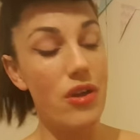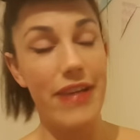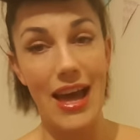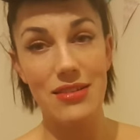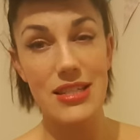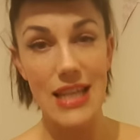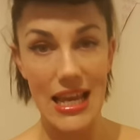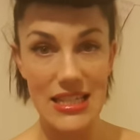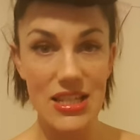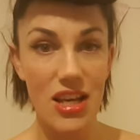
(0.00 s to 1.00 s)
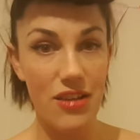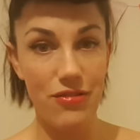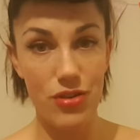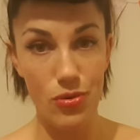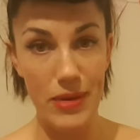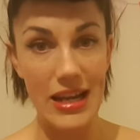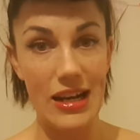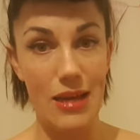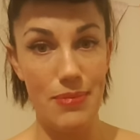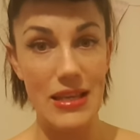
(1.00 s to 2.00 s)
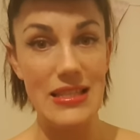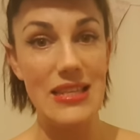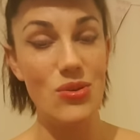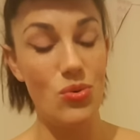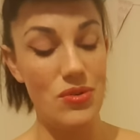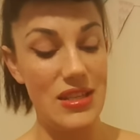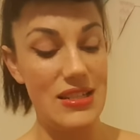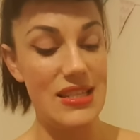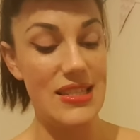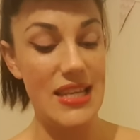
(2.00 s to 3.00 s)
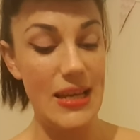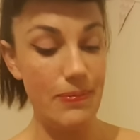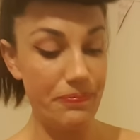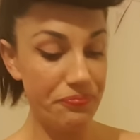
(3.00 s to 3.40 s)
of how to test for your Bakelite piece's authenticity.